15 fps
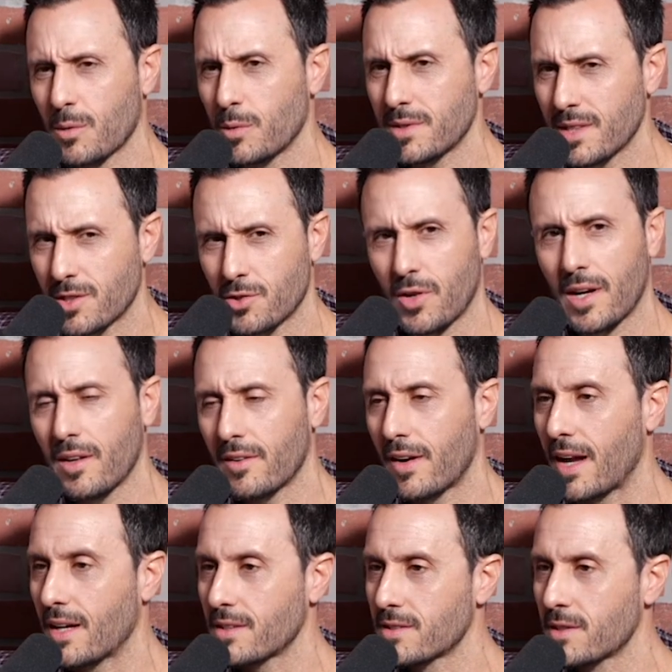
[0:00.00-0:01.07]
what's a trailer
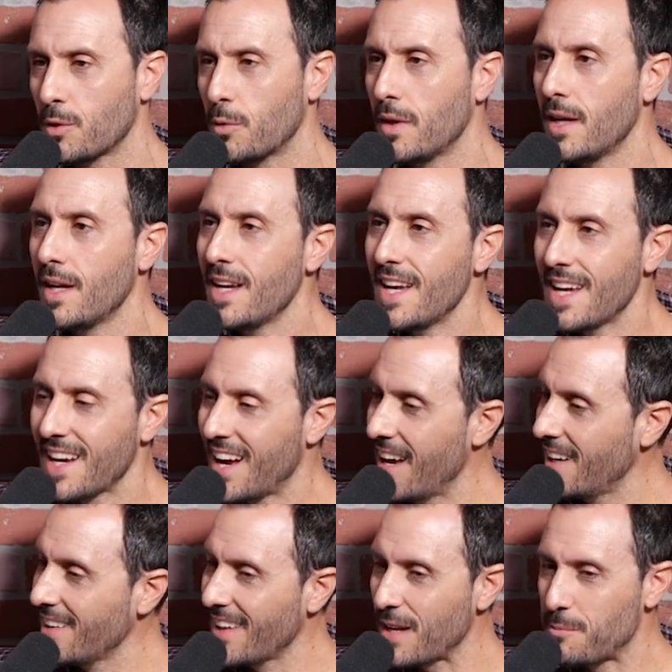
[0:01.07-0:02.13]
house? So kind
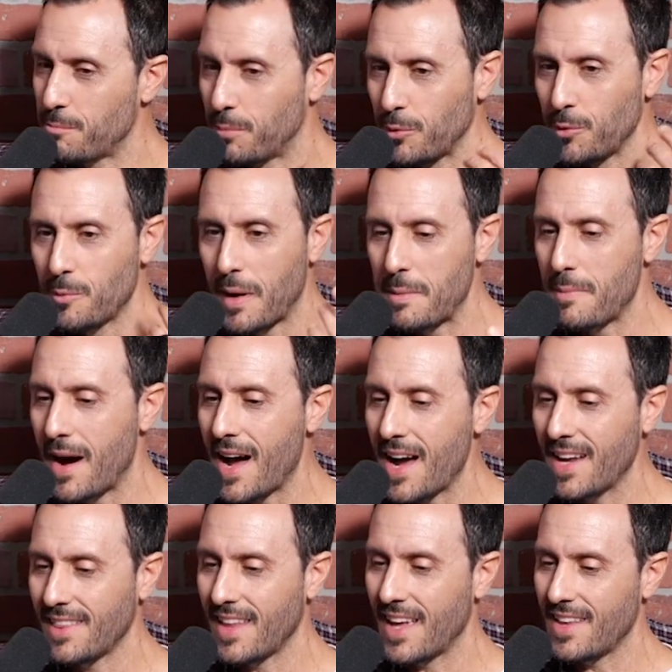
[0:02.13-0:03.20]
of like blew my
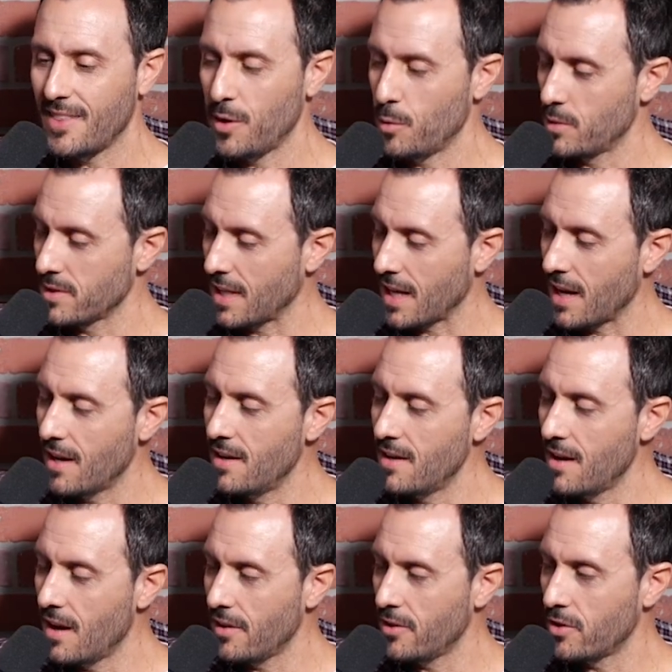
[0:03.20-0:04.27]
mind that there was like
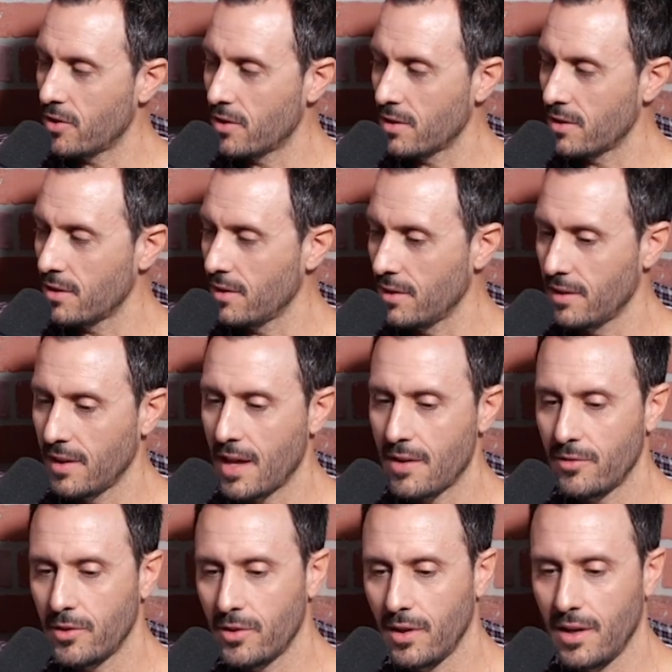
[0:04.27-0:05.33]
another
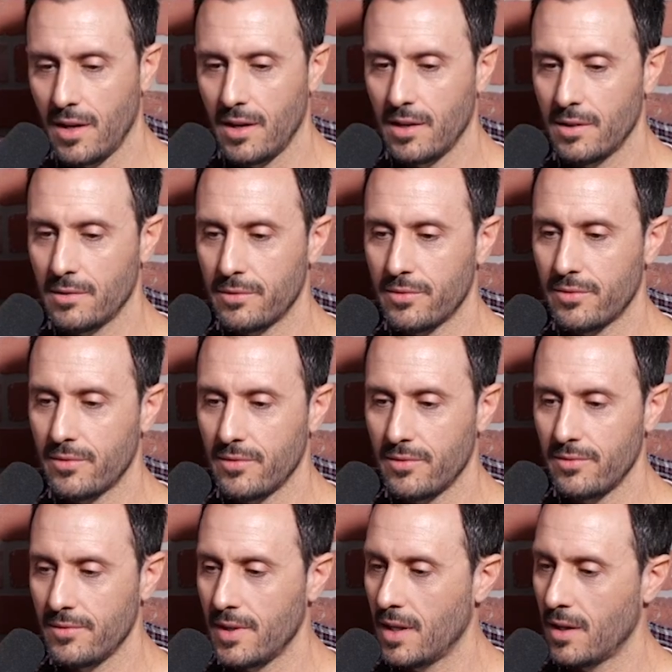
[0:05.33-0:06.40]
level of,
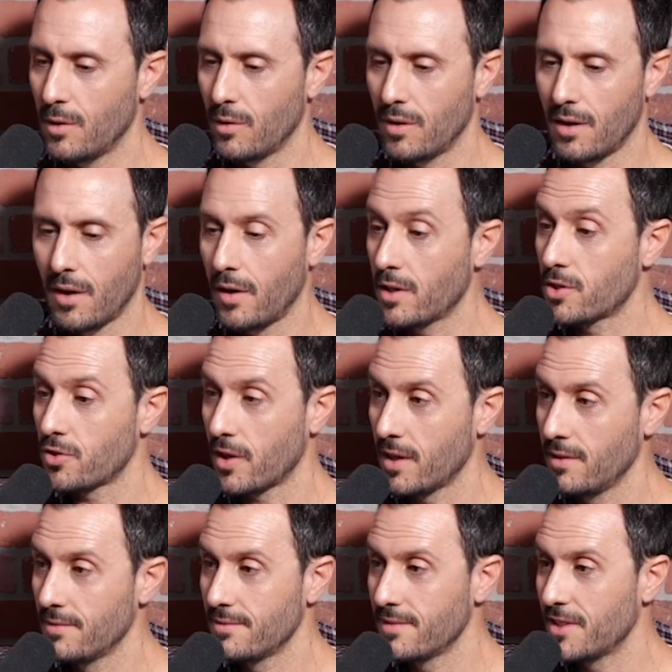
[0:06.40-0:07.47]
you know, artistry,
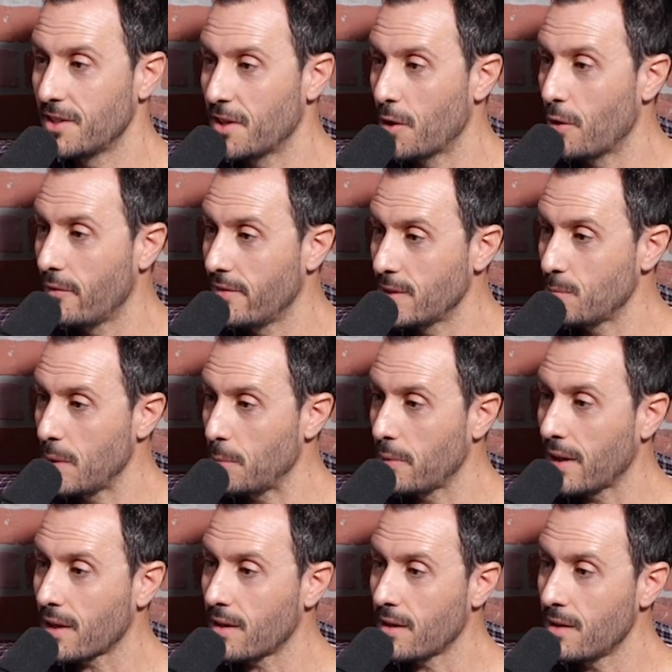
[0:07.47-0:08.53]
you know, mm-hmm. of these people
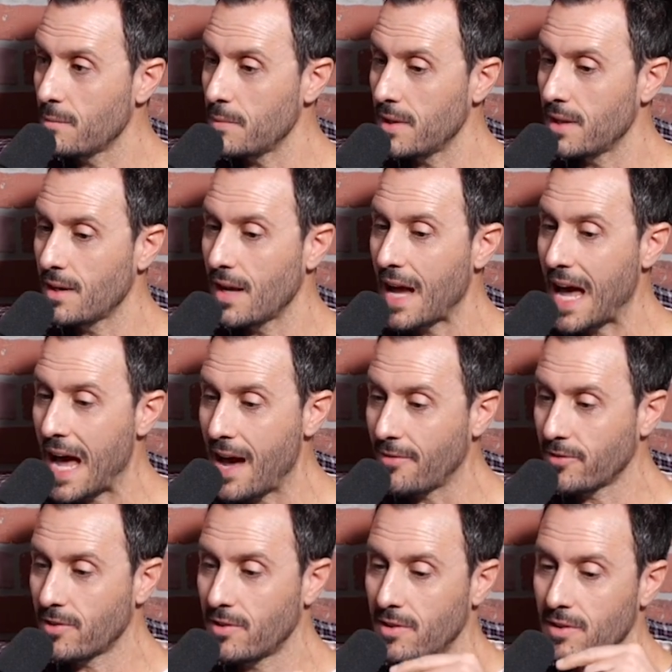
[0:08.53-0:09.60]
that come in
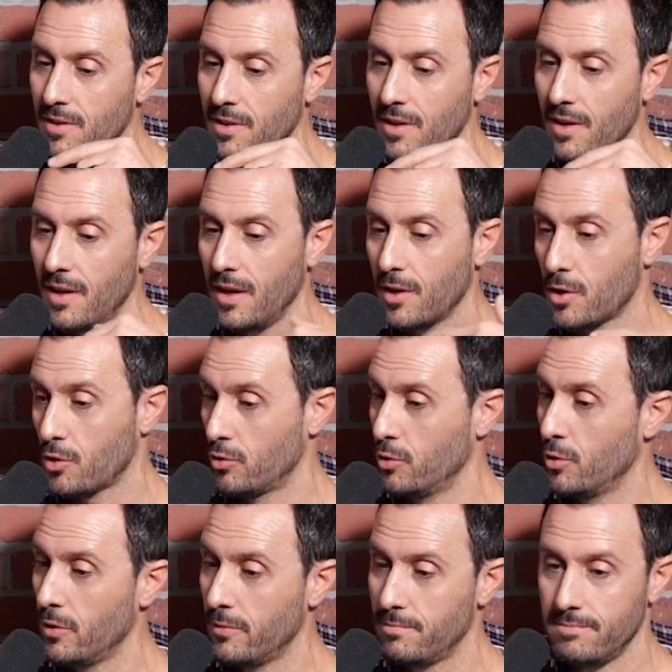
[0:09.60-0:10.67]
after a crew
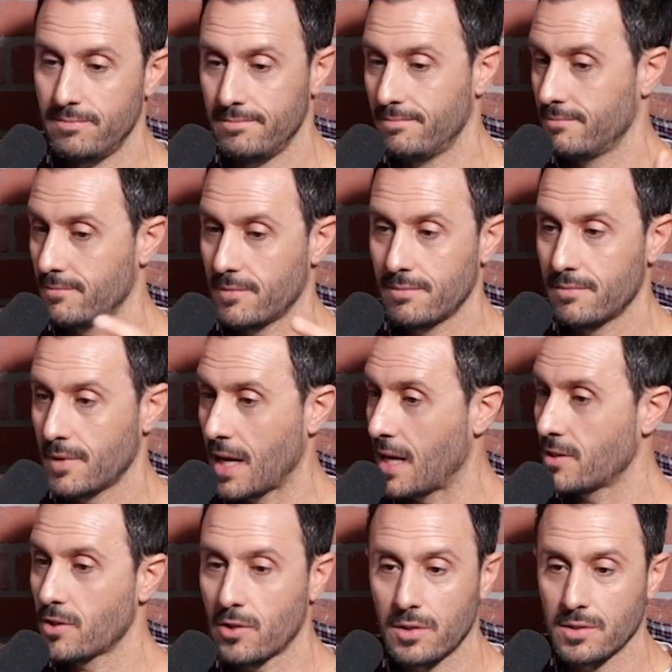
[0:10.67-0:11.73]
of guys
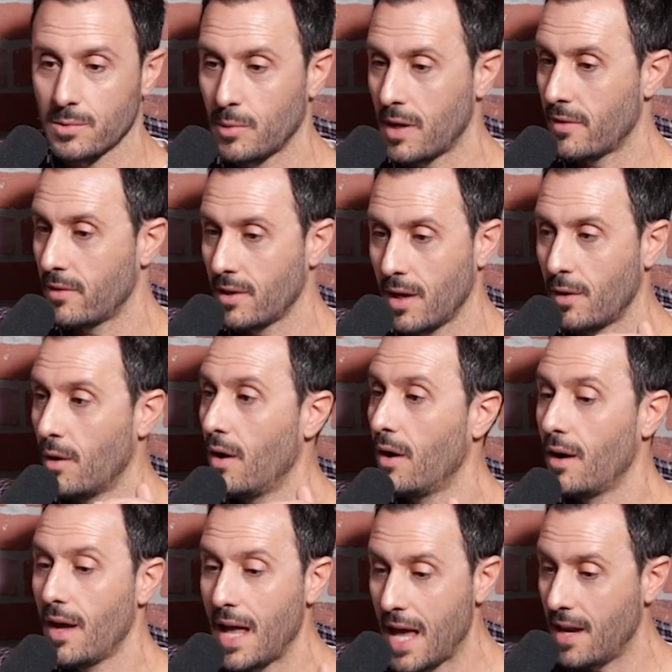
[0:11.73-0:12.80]
and girls or whatever, you know,
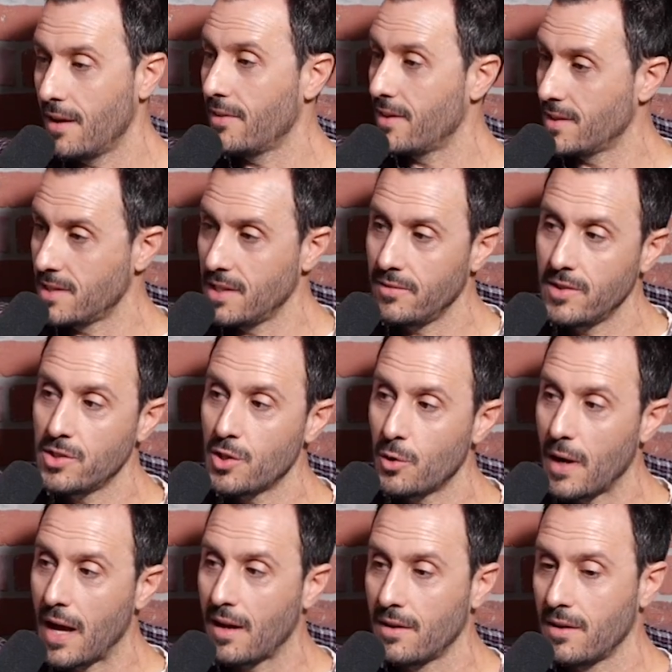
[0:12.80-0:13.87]
edit the TV show
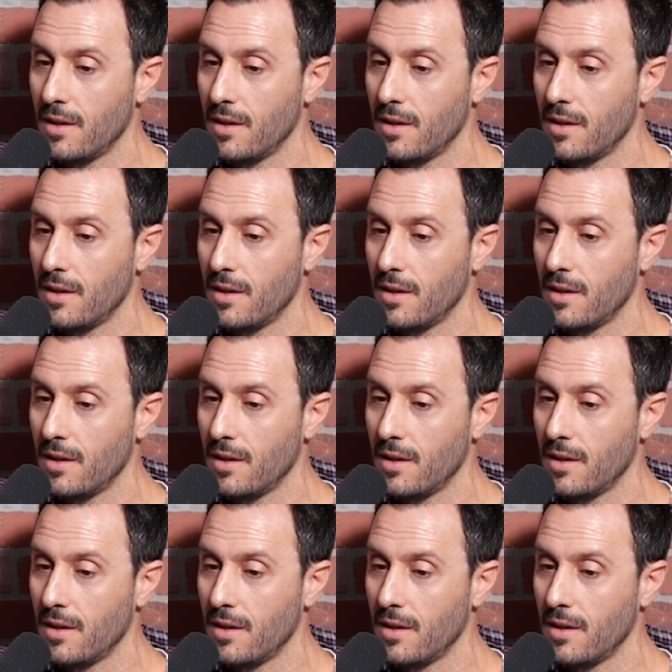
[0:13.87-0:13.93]
down.